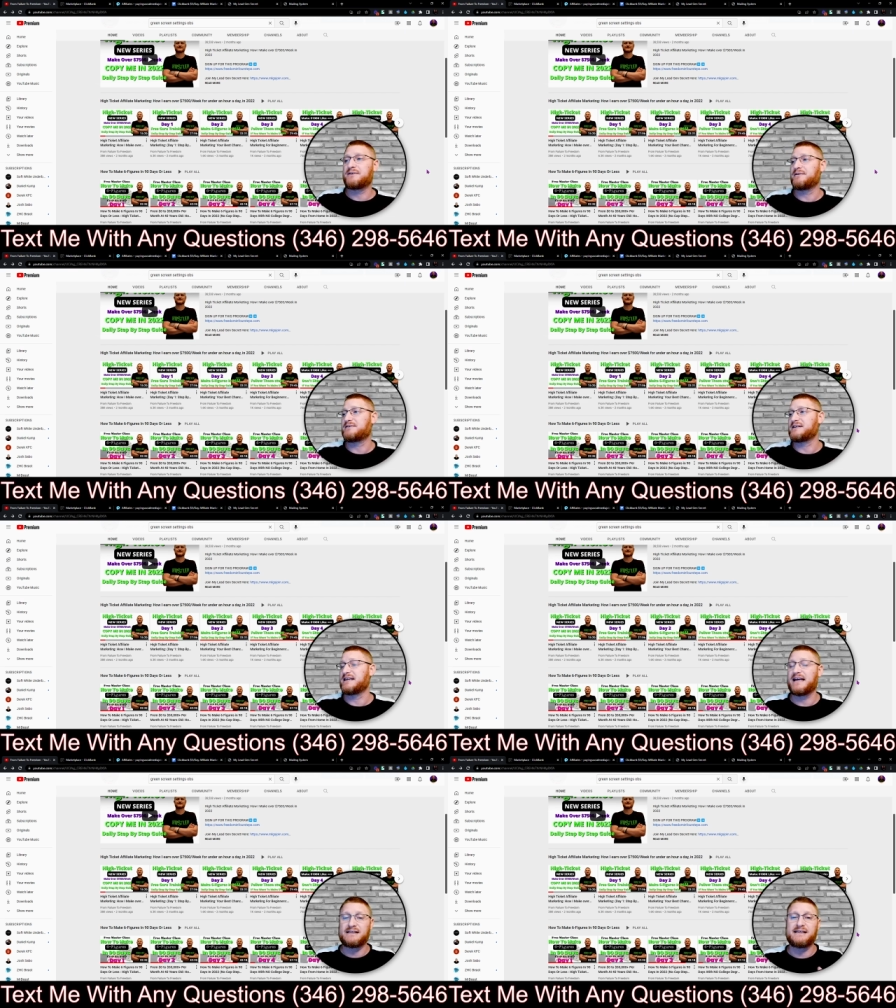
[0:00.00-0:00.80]
to
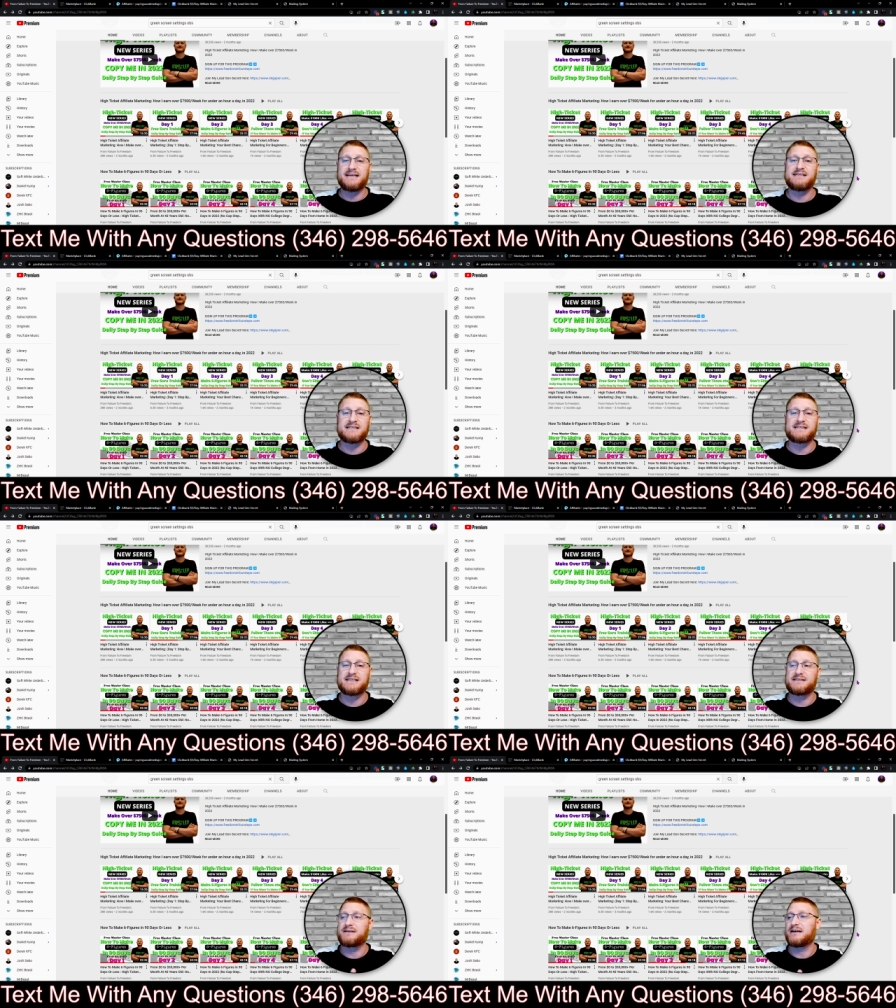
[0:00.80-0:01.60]
get leads. It
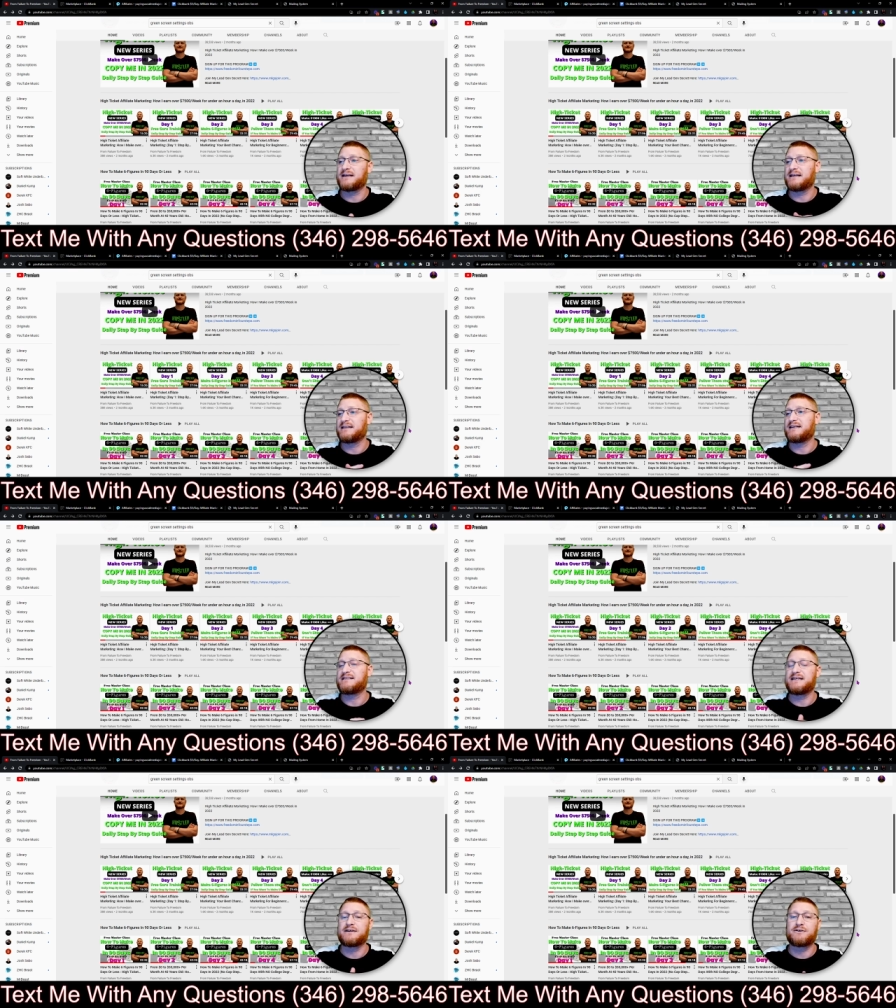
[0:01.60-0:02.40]
says get leads
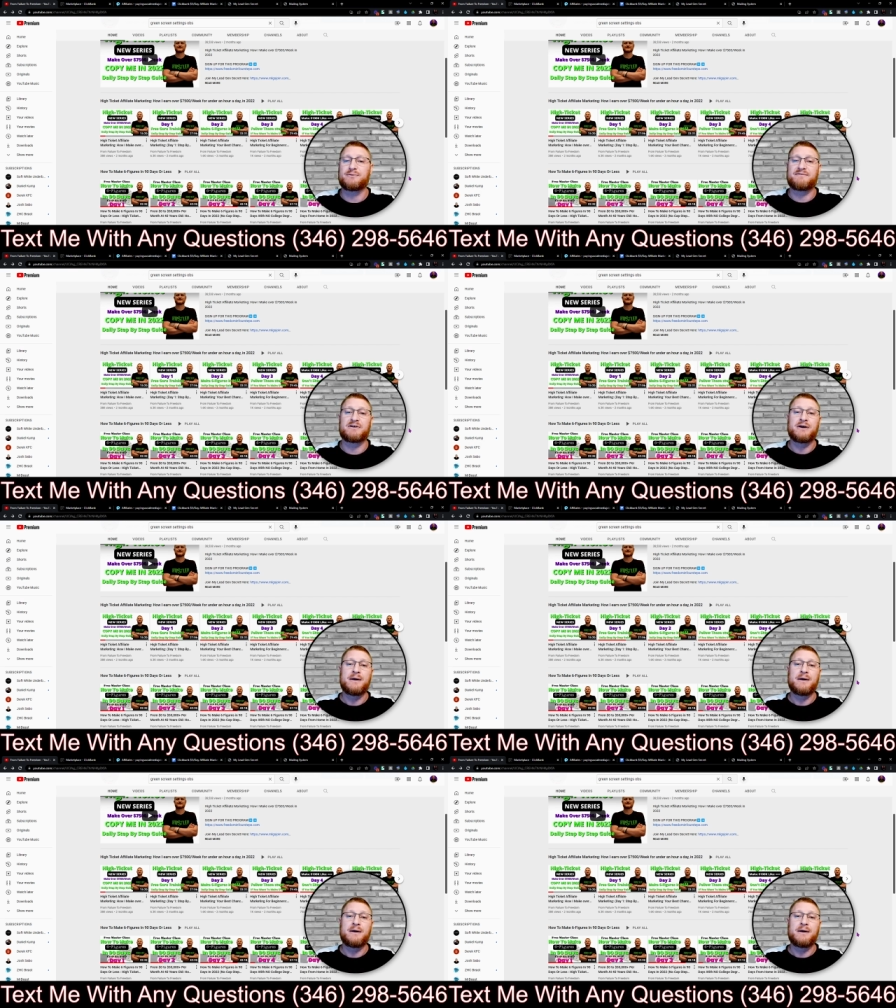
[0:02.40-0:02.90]
here or whatever.